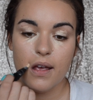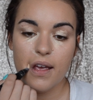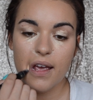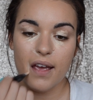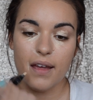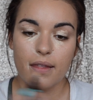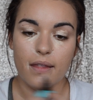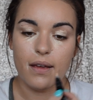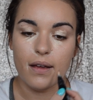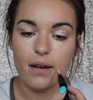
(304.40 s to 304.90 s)

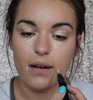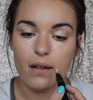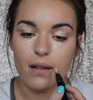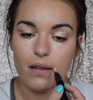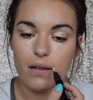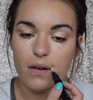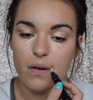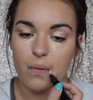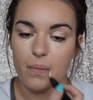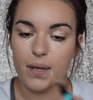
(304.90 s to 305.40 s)
and then a
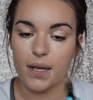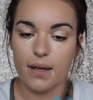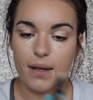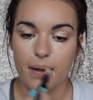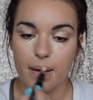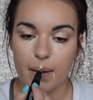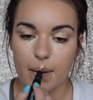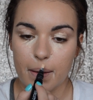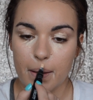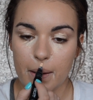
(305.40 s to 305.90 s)
little bit
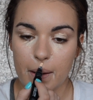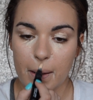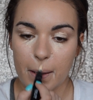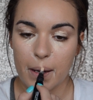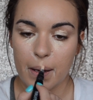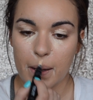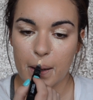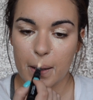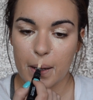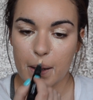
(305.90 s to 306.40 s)

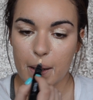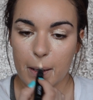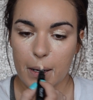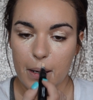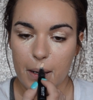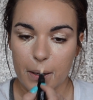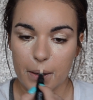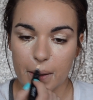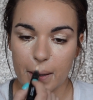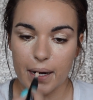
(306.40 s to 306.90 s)

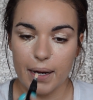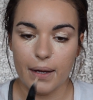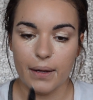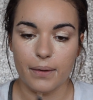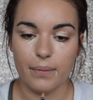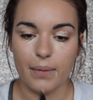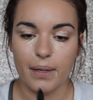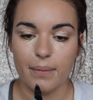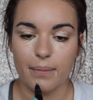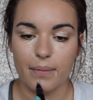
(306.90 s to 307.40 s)

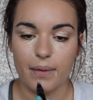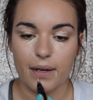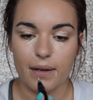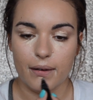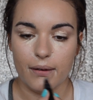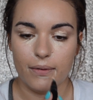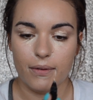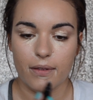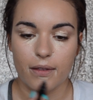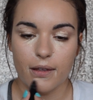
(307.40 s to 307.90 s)
around my
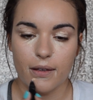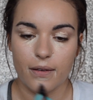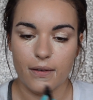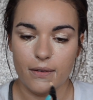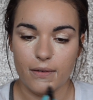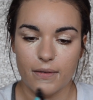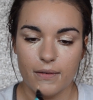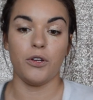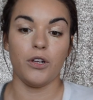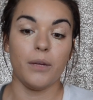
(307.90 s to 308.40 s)
mouth. The
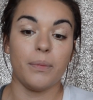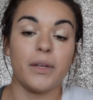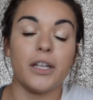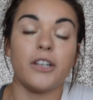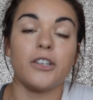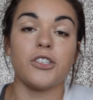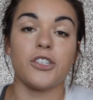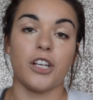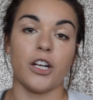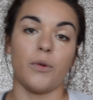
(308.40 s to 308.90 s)
Beauty Blender
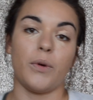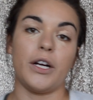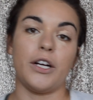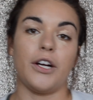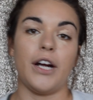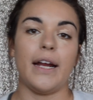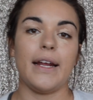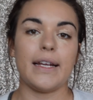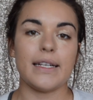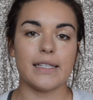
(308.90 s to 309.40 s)
is going to work
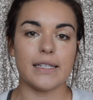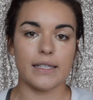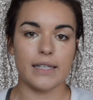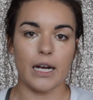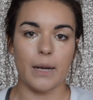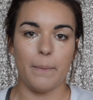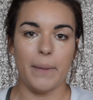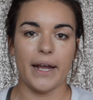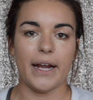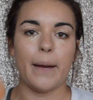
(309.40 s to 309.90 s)
great because it's going
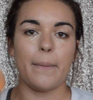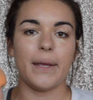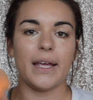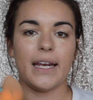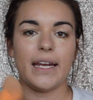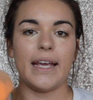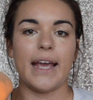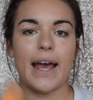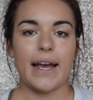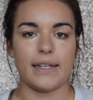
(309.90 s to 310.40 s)
to pick up
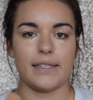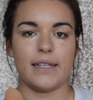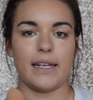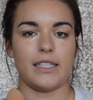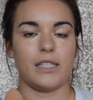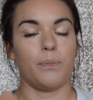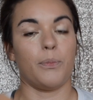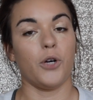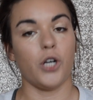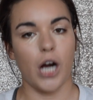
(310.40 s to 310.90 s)
any excess
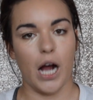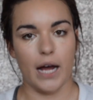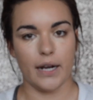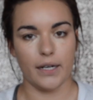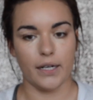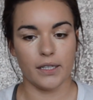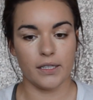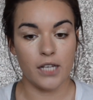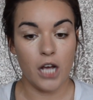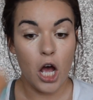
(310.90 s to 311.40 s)

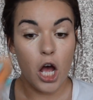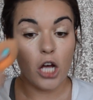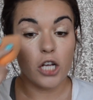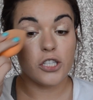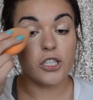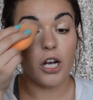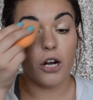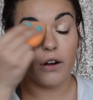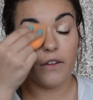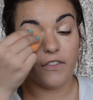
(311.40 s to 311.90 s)
product. So
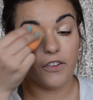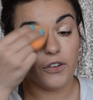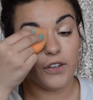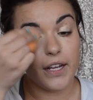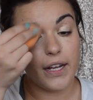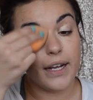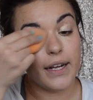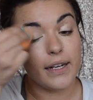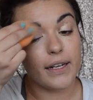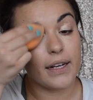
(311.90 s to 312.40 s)
if you
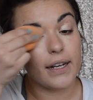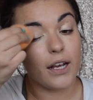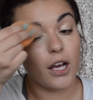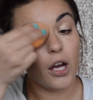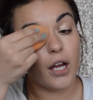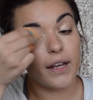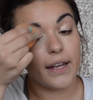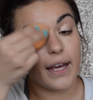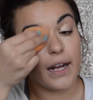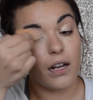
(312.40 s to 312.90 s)
did
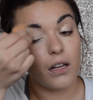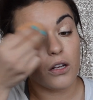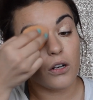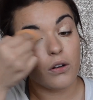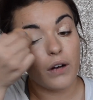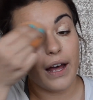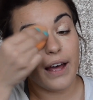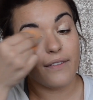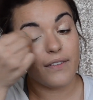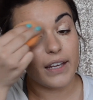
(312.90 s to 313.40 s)
get a little
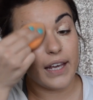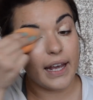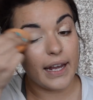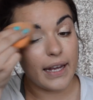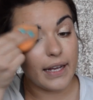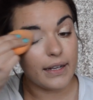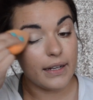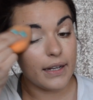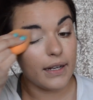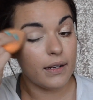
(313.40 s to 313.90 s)

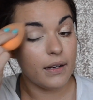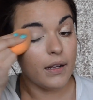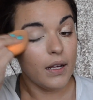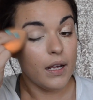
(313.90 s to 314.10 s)
heavy-handed,